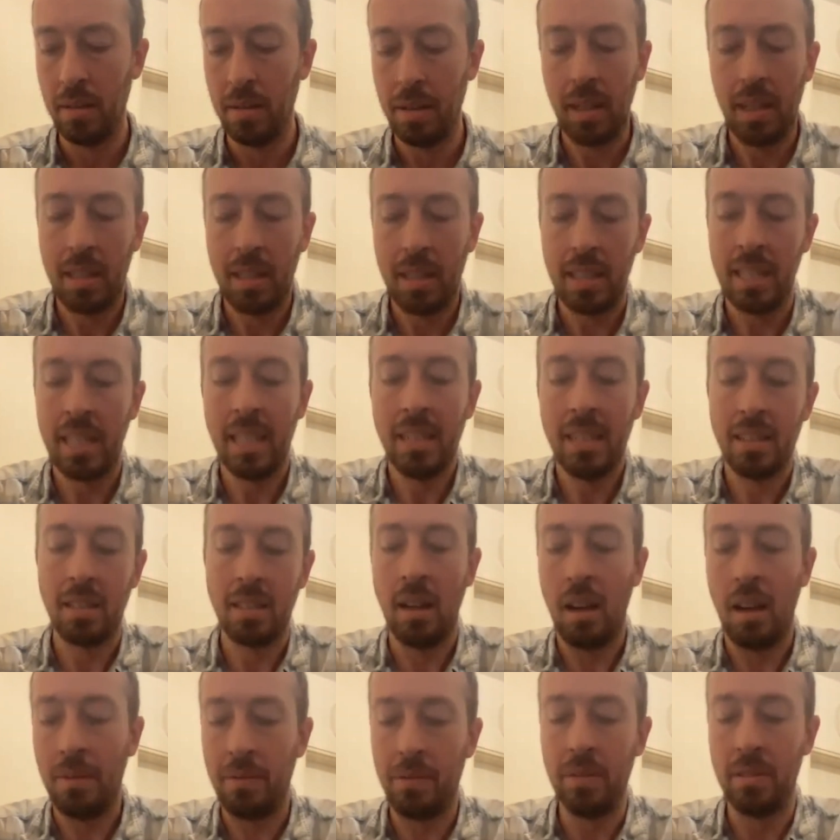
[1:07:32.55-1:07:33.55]
because it
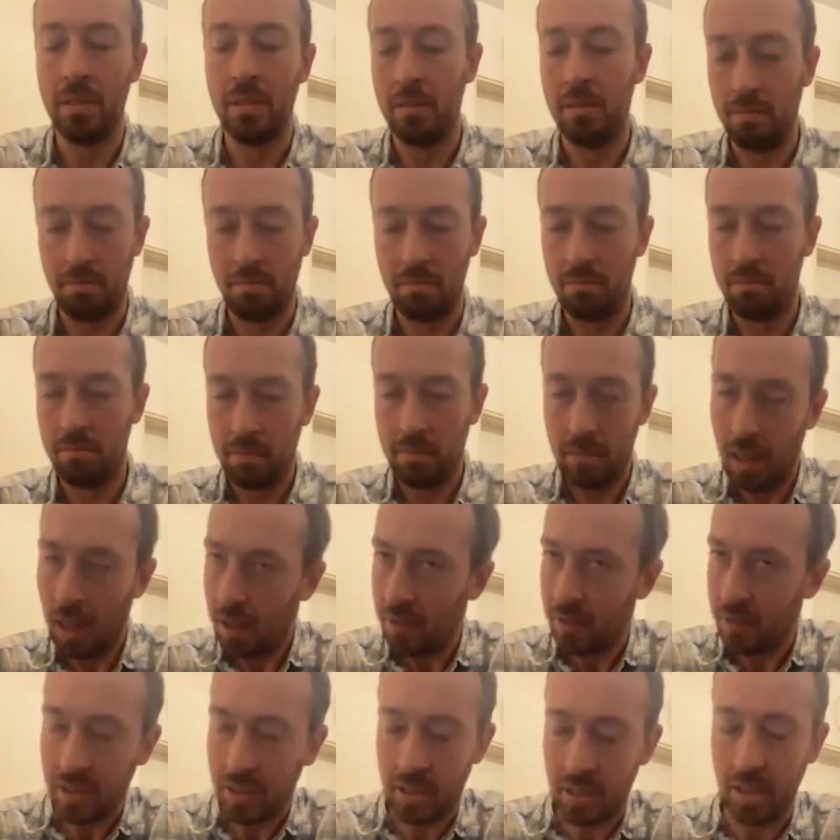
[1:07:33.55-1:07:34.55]
is often
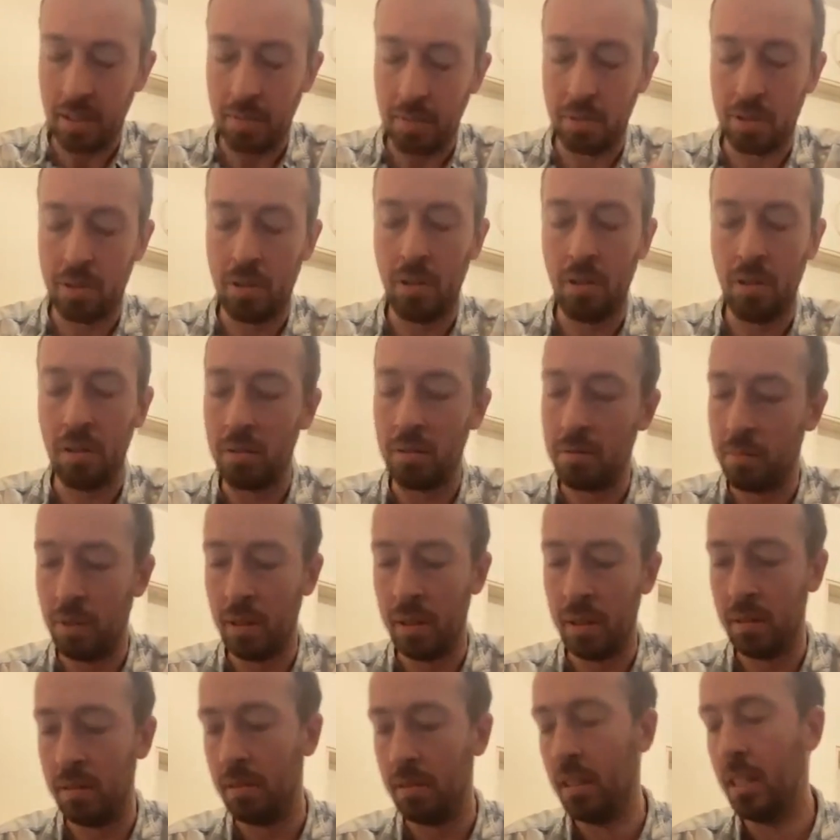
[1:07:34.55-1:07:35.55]
obviously absurd
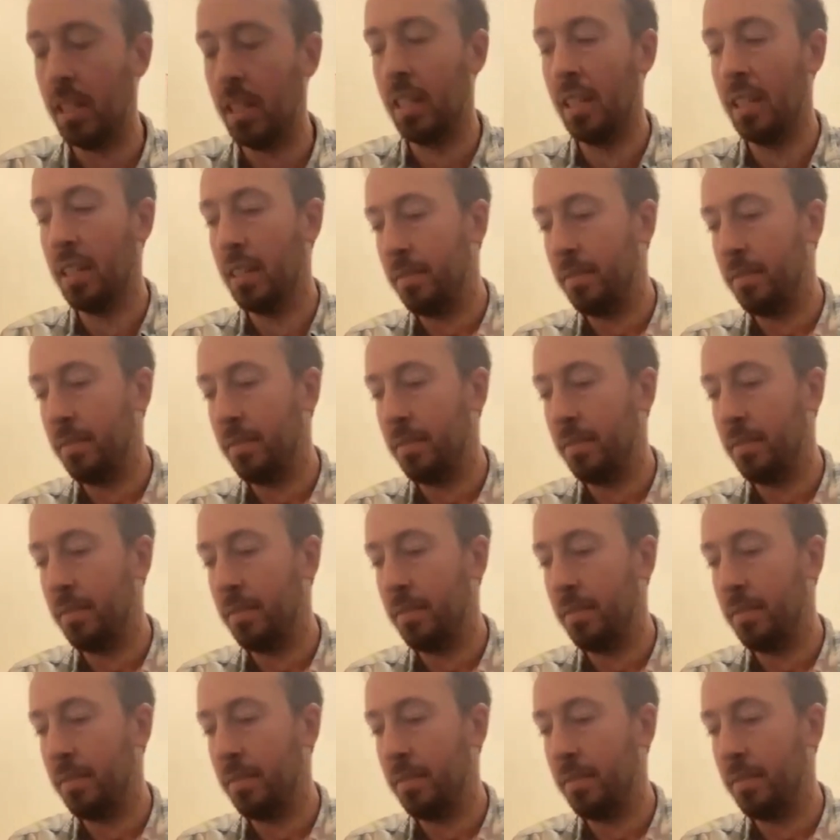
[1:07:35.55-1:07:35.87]
when,